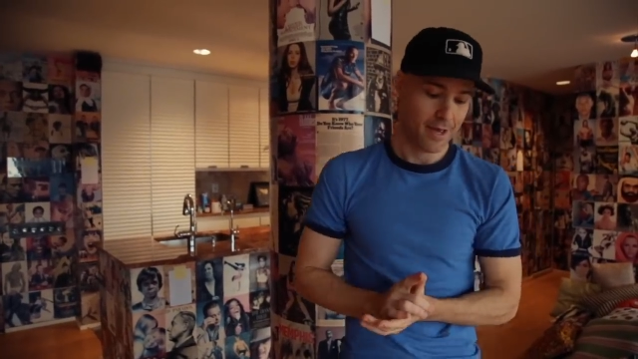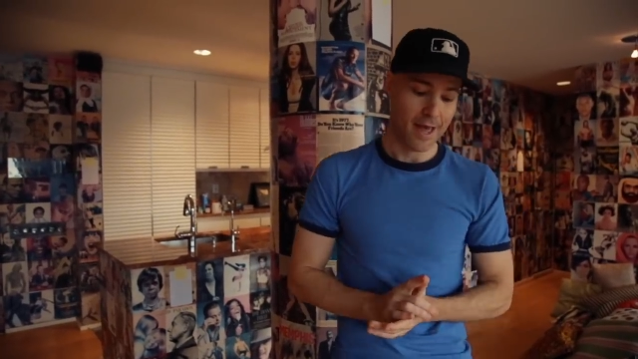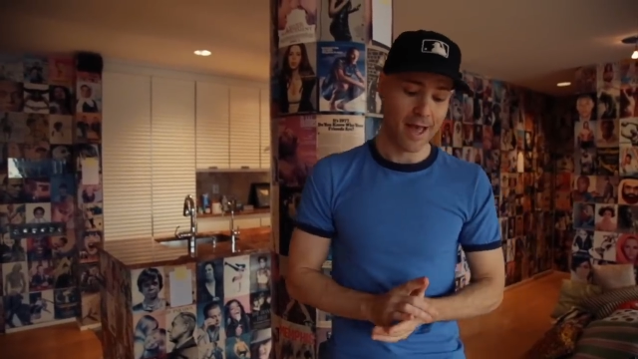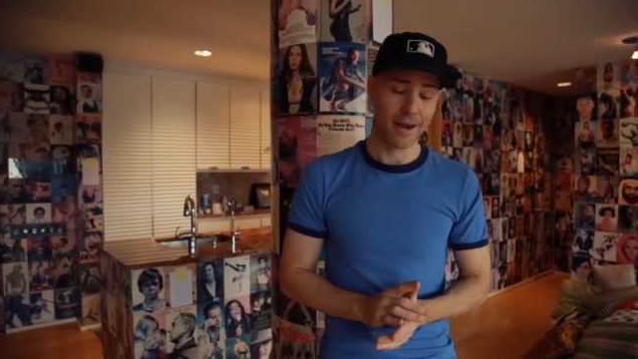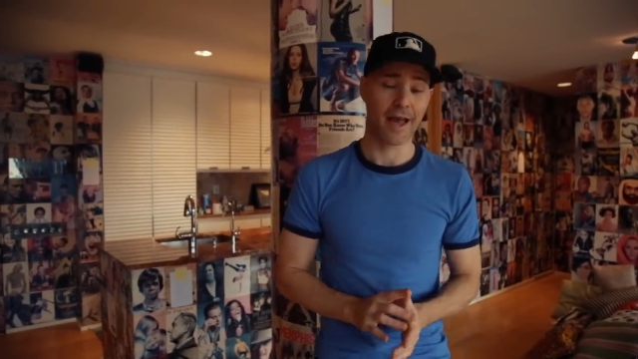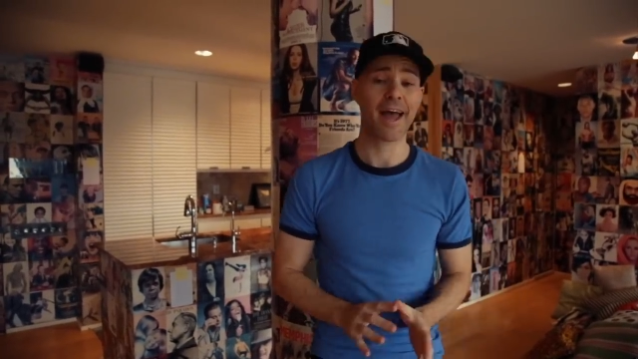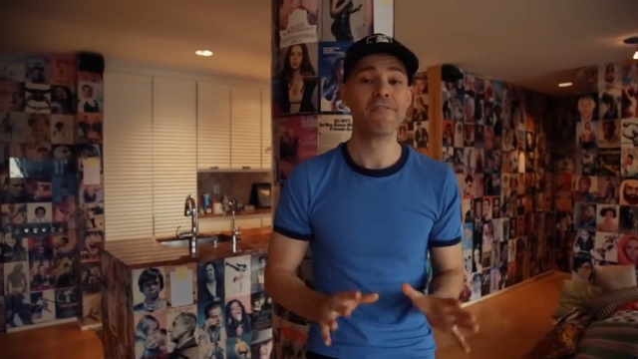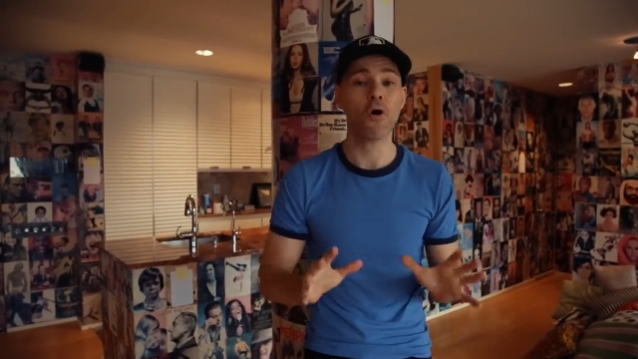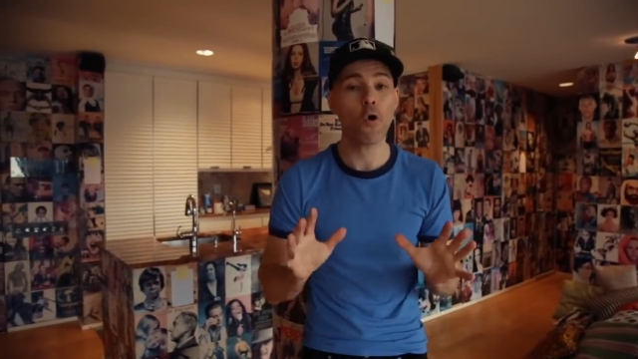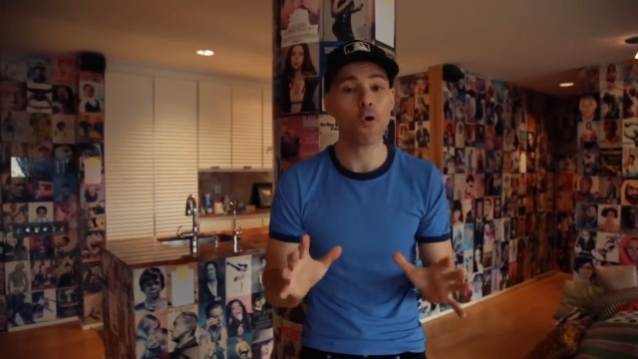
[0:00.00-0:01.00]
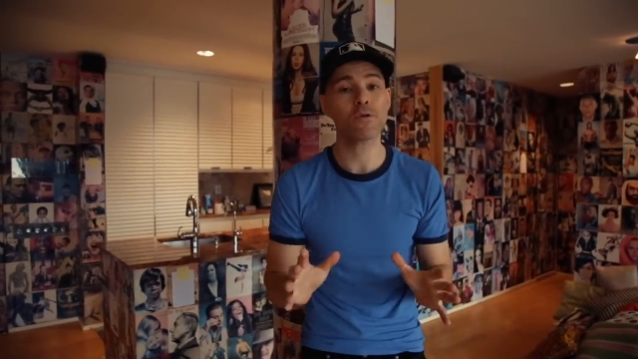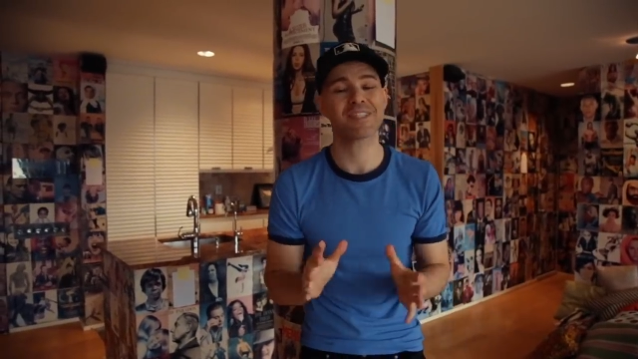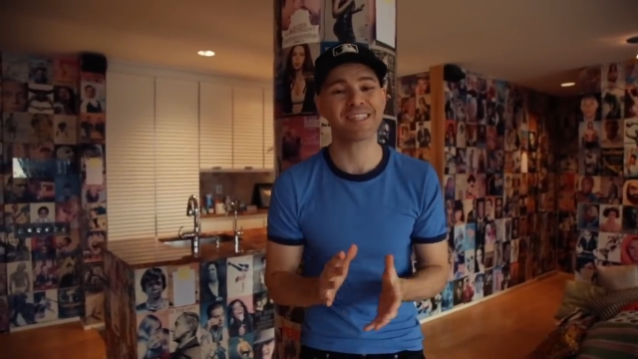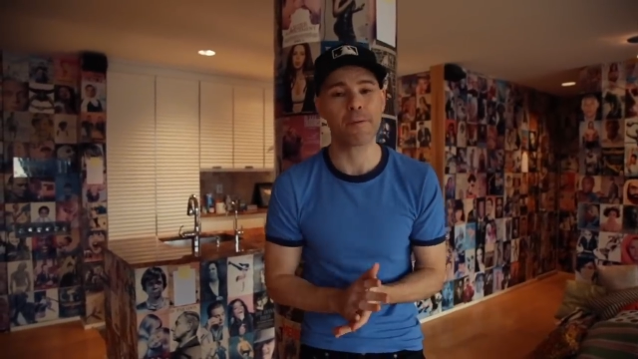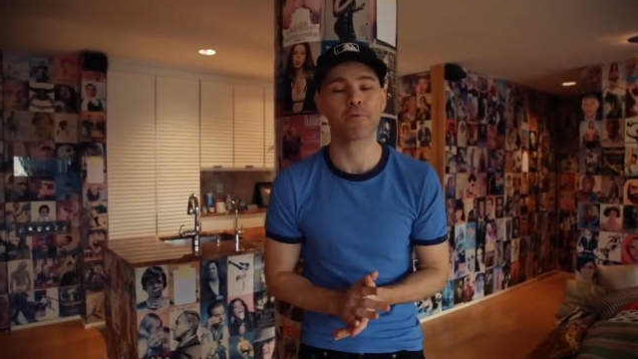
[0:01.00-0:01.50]
and I have a whole
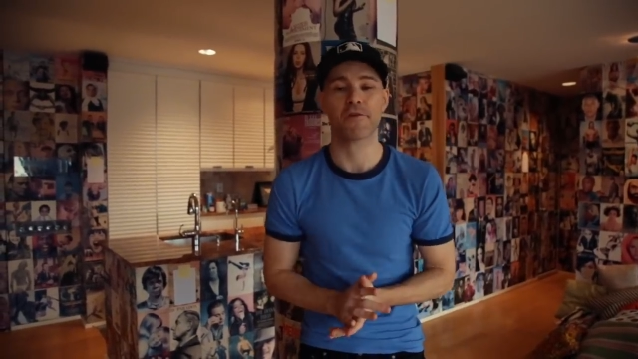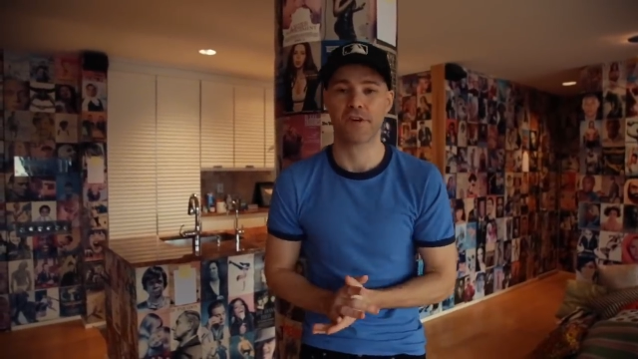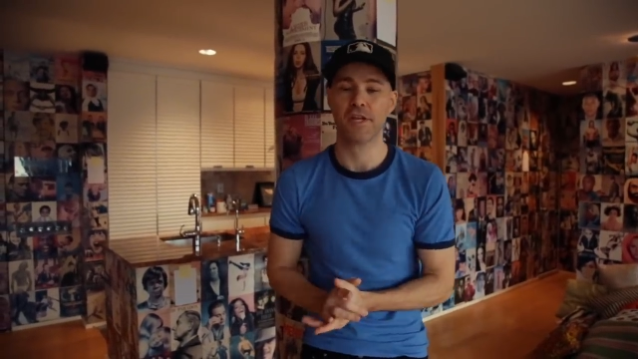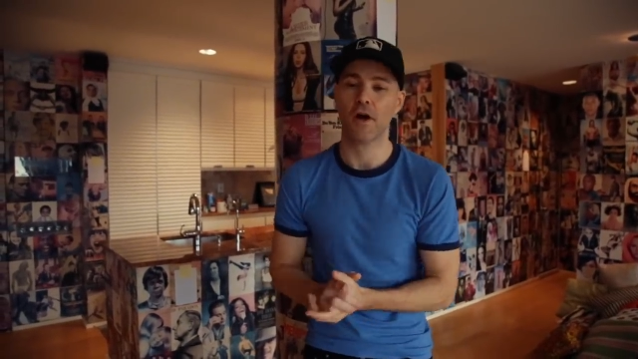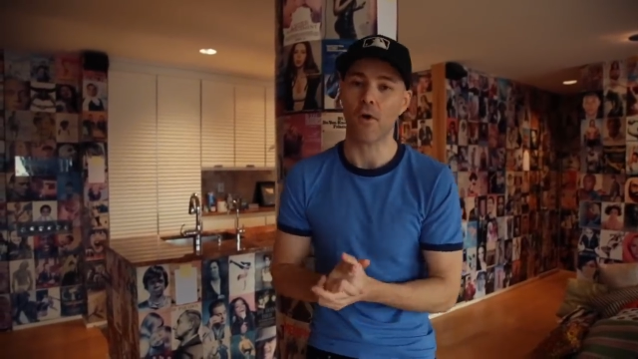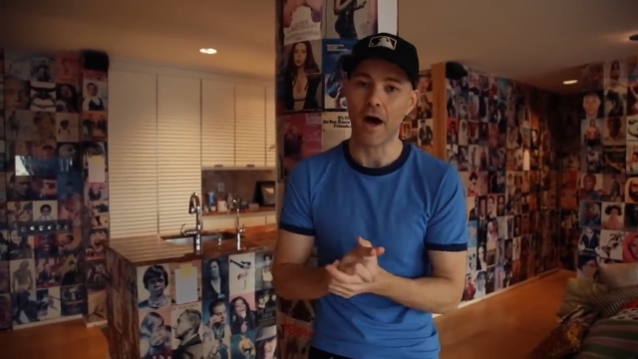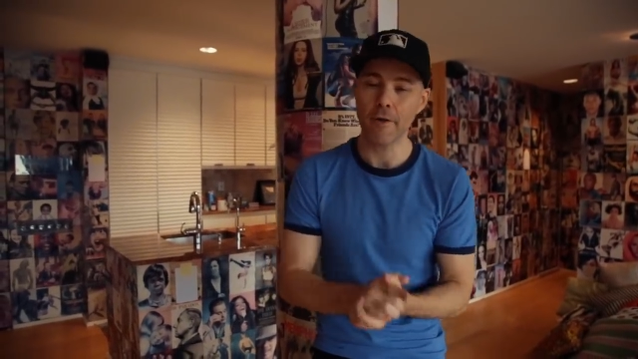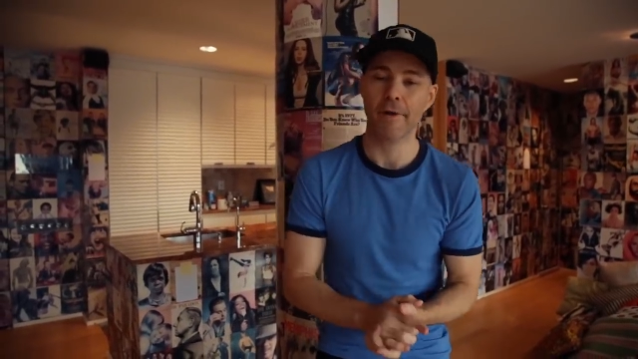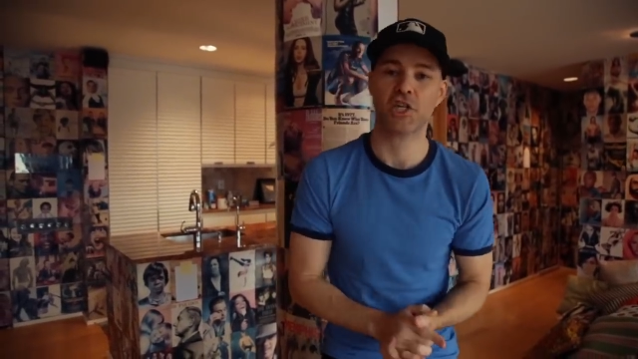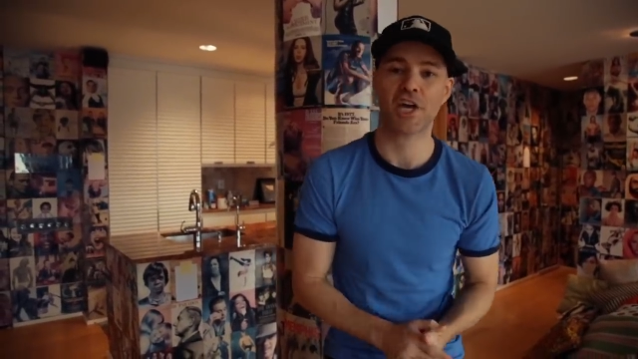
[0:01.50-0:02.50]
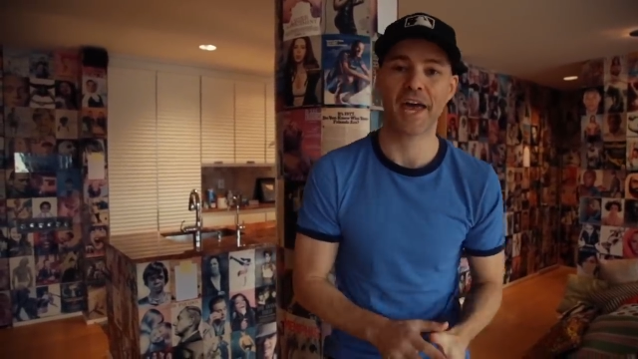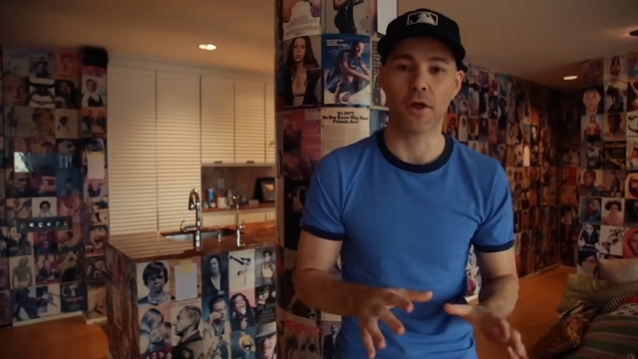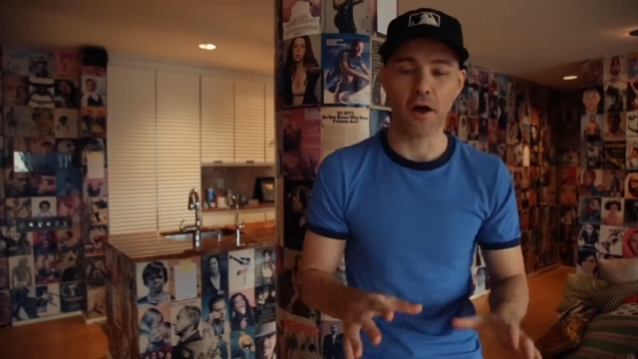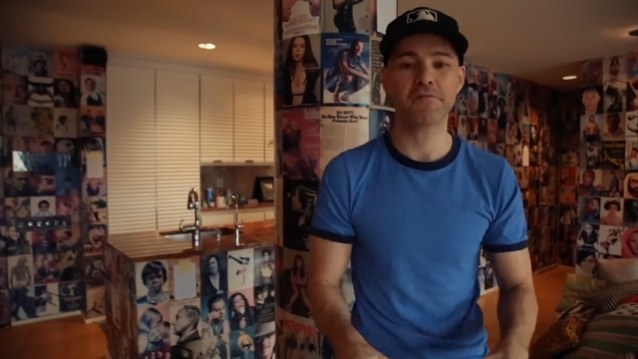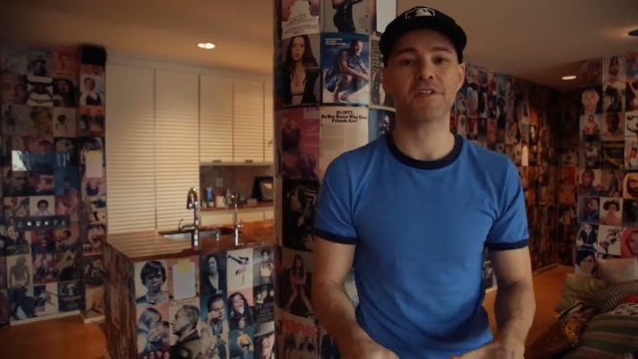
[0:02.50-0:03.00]
separate video on my
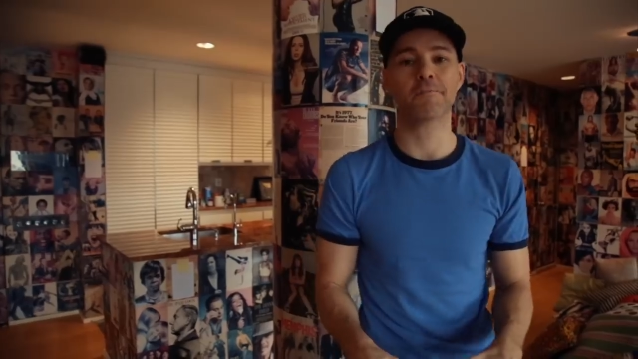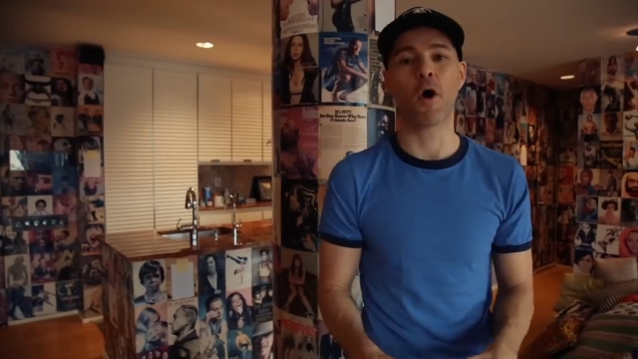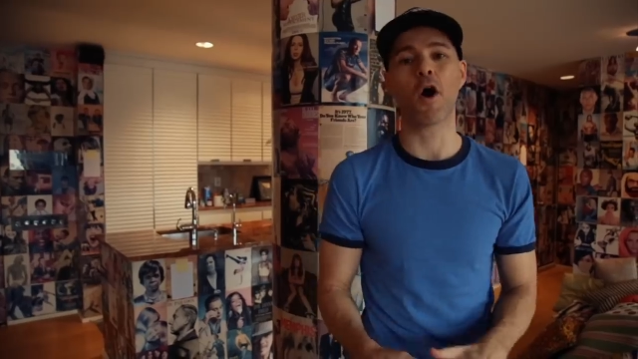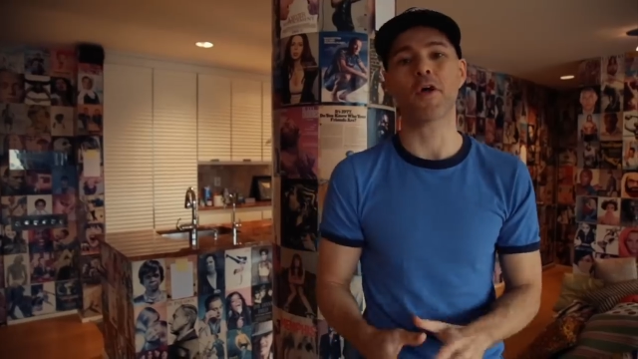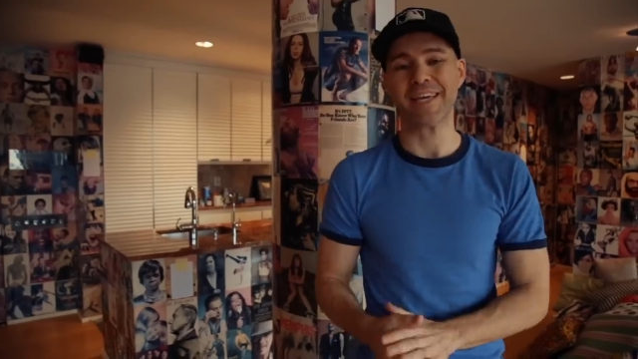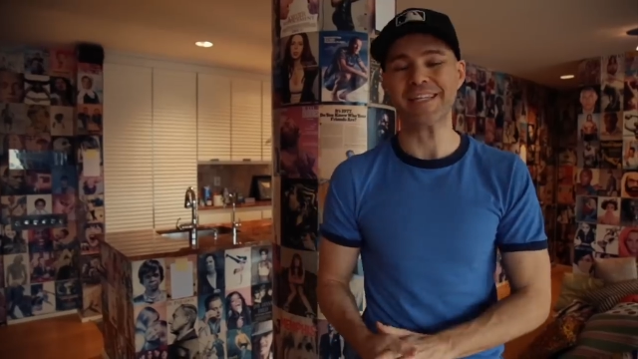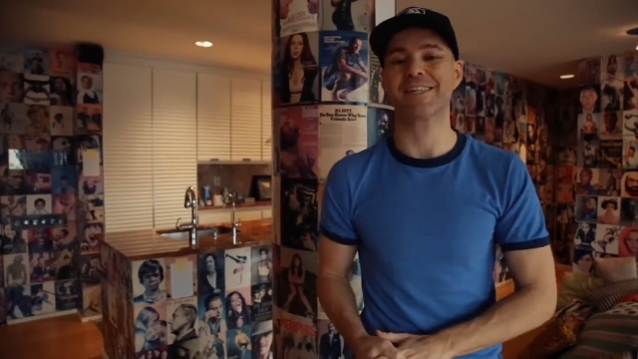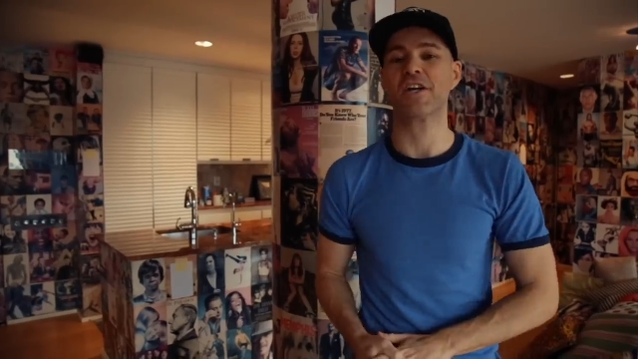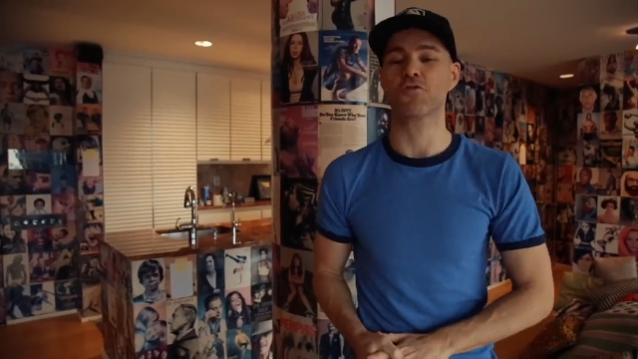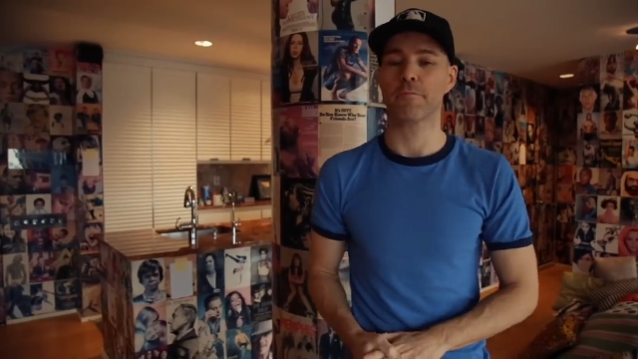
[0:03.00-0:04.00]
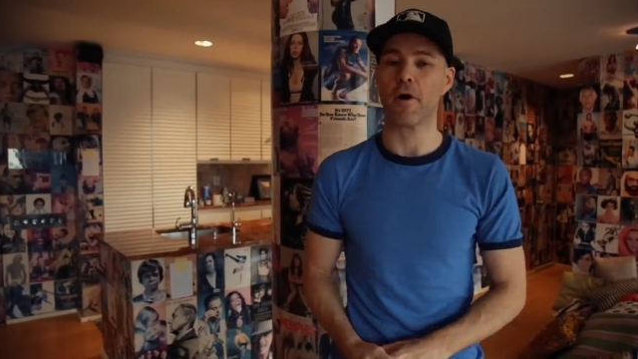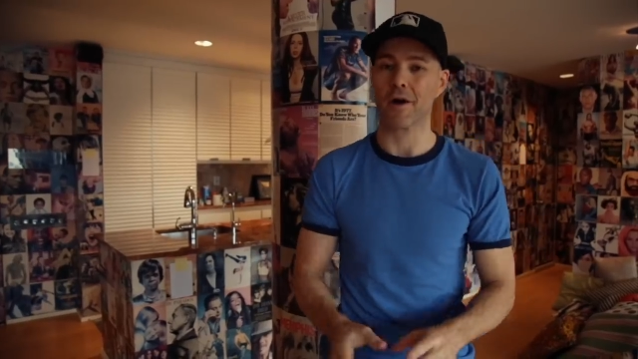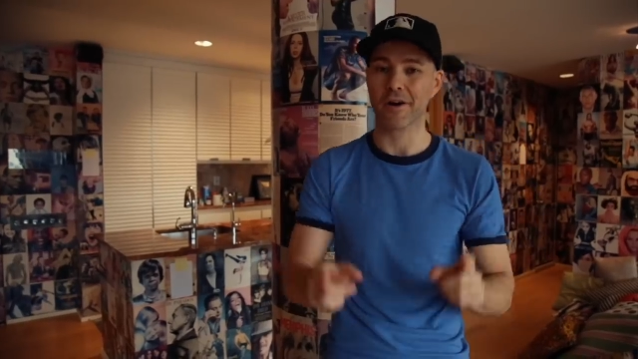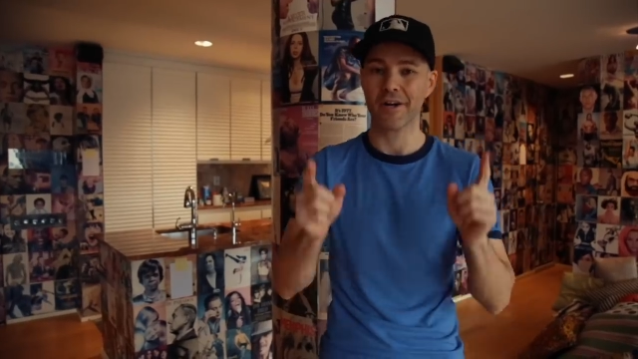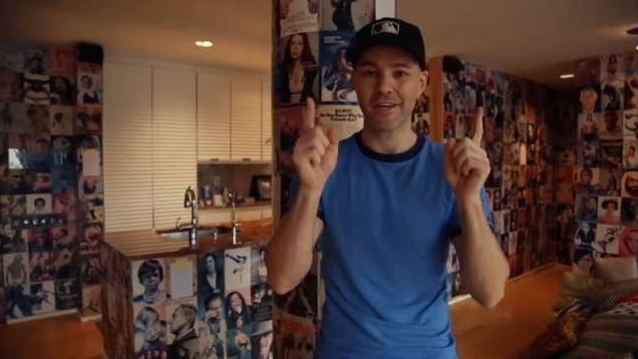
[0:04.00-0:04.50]
channel of this ball in Central
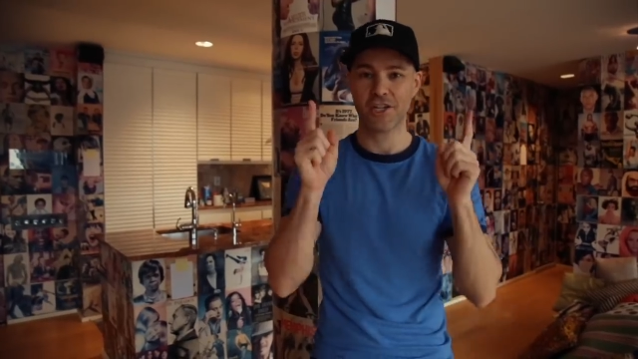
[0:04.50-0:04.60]
Park.